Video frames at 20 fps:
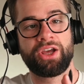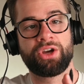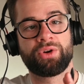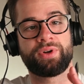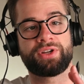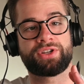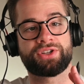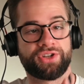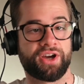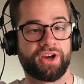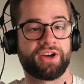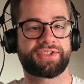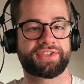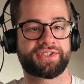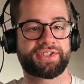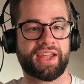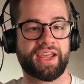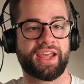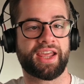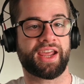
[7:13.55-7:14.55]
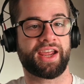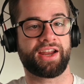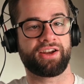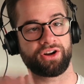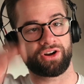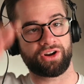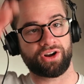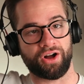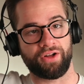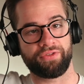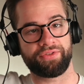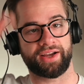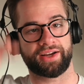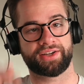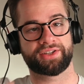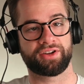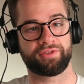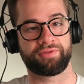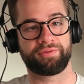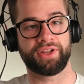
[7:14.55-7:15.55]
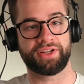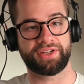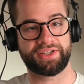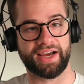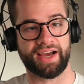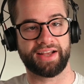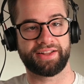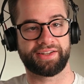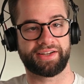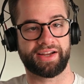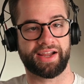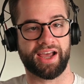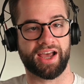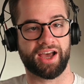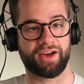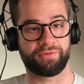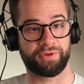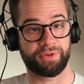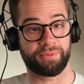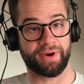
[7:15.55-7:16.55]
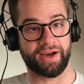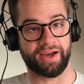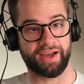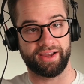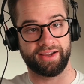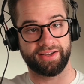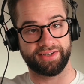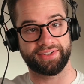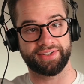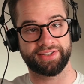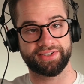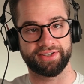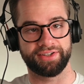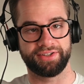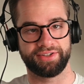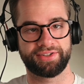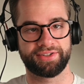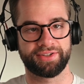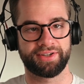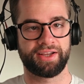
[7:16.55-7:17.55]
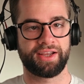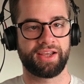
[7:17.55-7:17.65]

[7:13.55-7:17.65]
which does stay in the context of the chat that I have with my assistant.